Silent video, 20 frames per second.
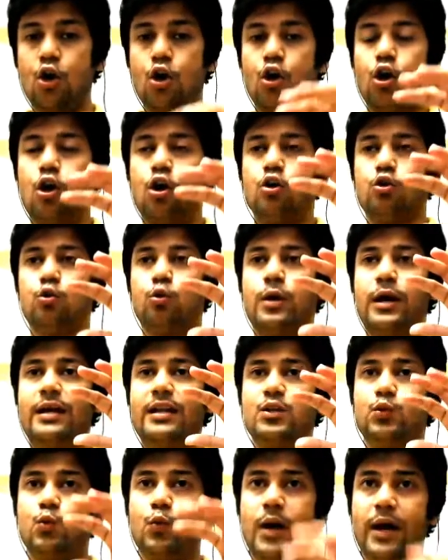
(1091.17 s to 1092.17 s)
So it is
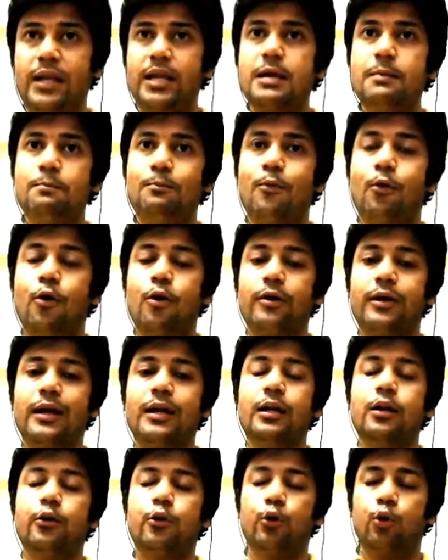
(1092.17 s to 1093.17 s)
very important,
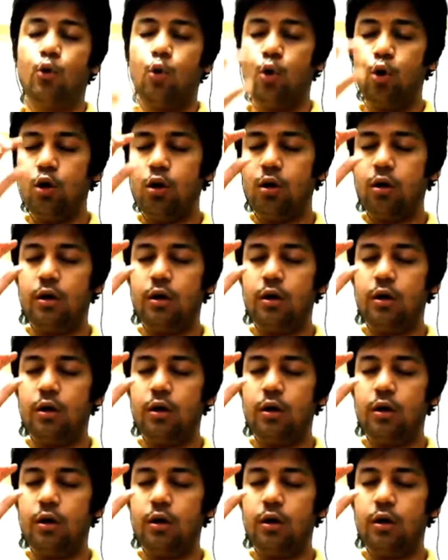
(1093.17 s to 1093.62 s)
don't